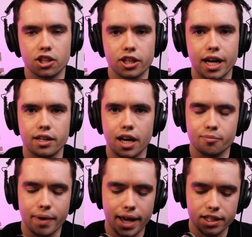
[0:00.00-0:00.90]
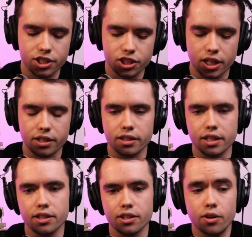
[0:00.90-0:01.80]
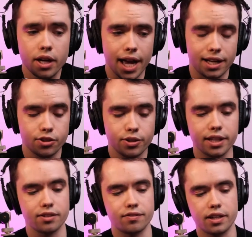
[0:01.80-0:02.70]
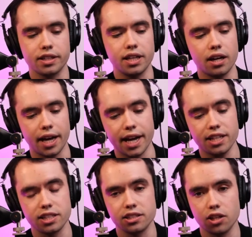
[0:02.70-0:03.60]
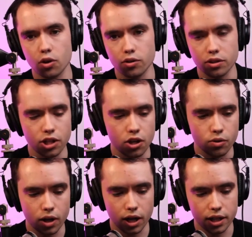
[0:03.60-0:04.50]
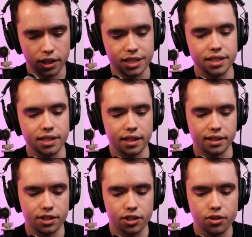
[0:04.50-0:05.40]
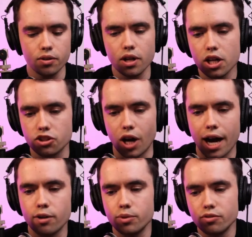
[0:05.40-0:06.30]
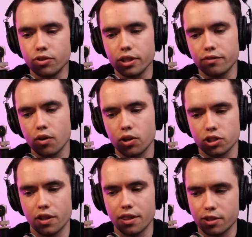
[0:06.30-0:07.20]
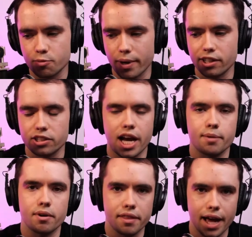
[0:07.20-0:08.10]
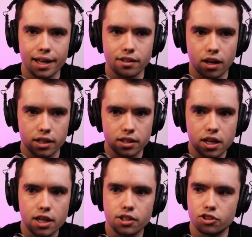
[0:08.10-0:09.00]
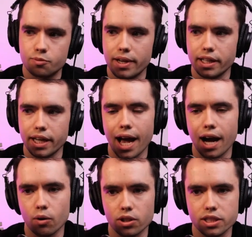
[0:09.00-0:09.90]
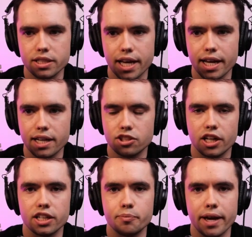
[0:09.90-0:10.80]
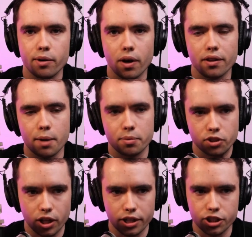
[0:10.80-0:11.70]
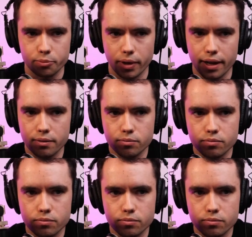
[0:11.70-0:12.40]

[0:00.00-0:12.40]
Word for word: learn how to have managers underneath you, and doing that at a very young age is no no uh, easy thing to do. So I would be really focused on spending your time on that, not you know spending hours and days trying to debate what type of truck you should buy.